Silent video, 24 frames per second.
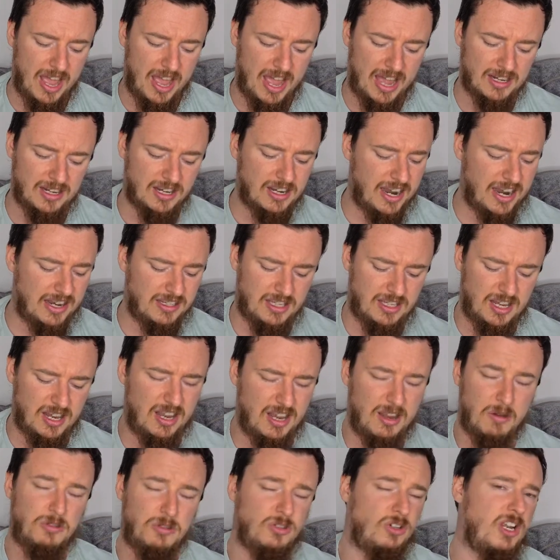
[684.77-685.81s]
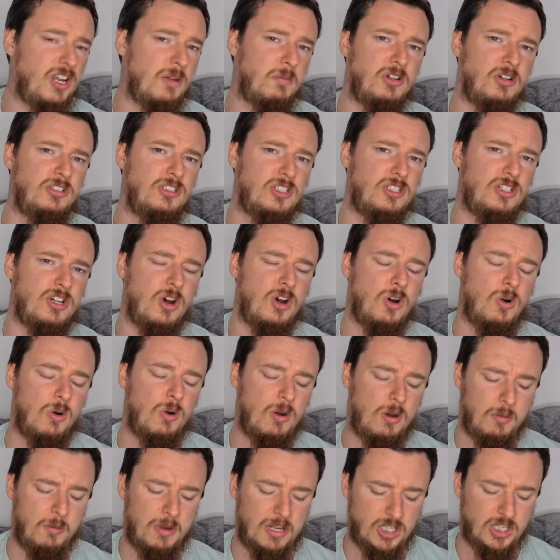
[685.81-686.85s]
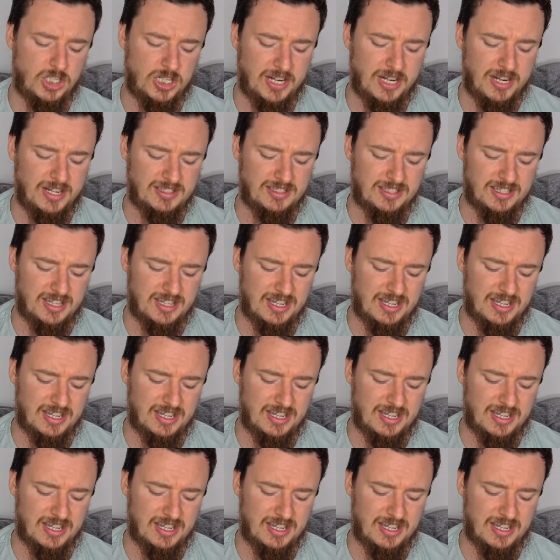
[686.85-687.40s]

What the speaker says: And guys, it was only a month ago with Chili's.